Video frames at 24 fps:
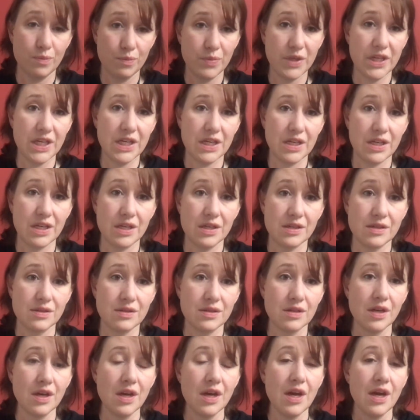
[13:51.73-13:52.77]

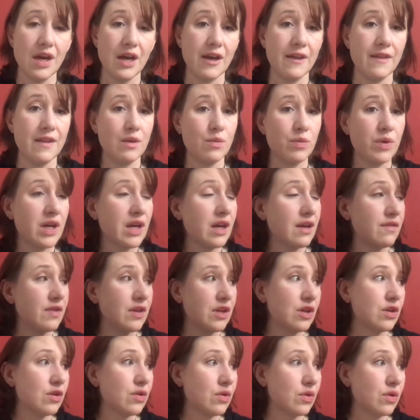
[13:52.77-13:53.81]
Pekingese, and then we have a
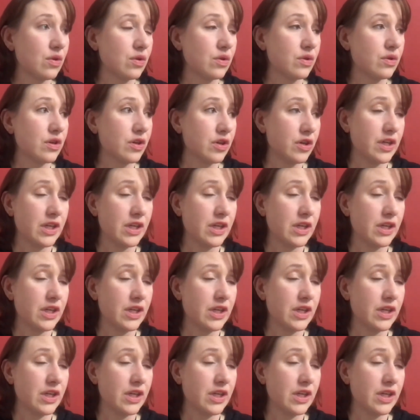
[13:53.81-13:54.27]
year